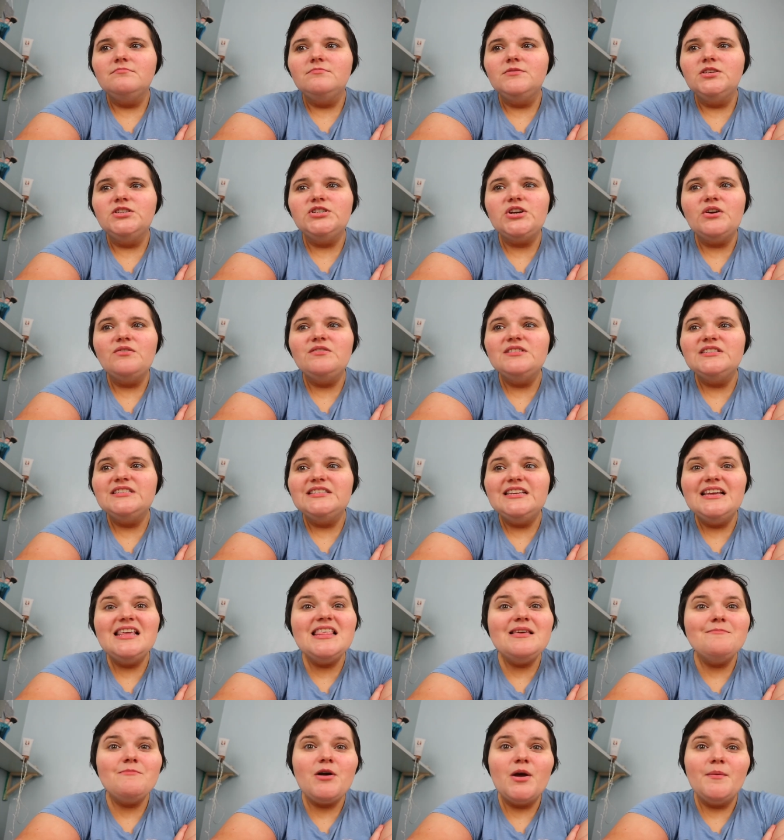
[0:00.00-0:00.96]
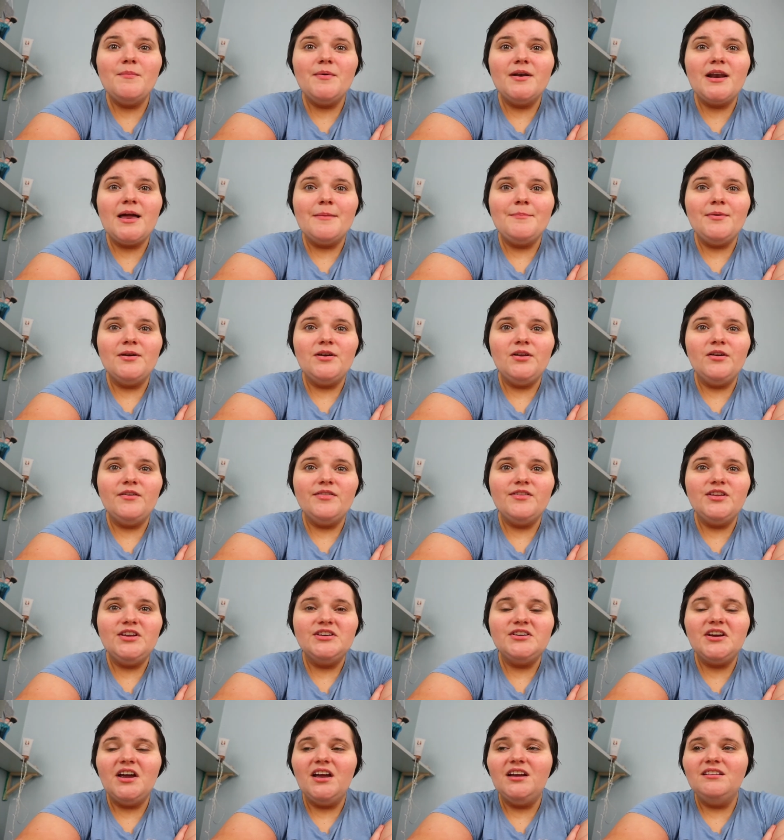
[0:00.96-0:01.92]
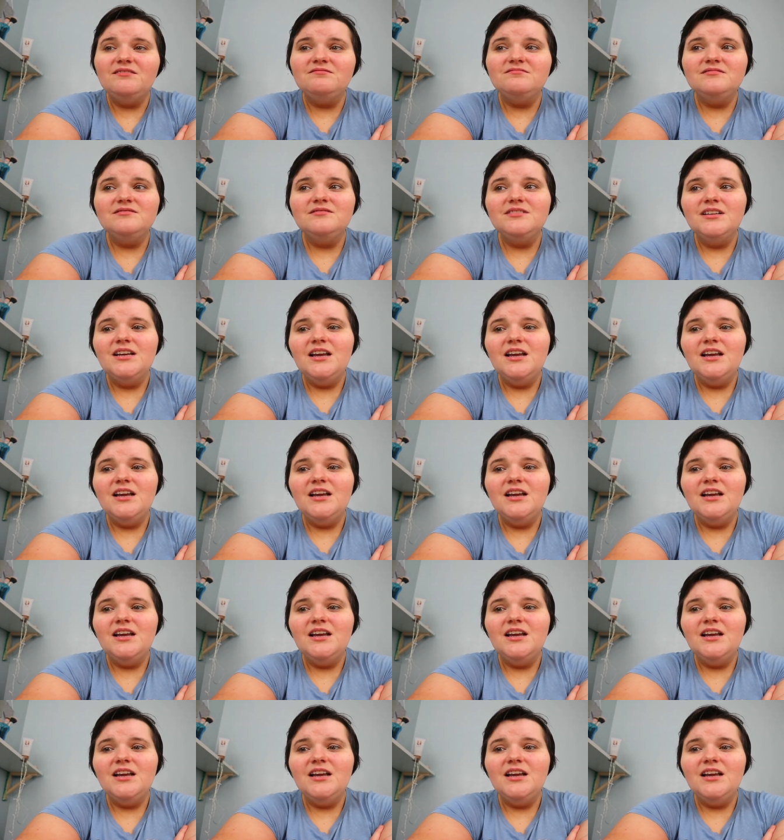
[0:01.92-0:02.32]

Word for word: you don't see them open up a lot. You don't.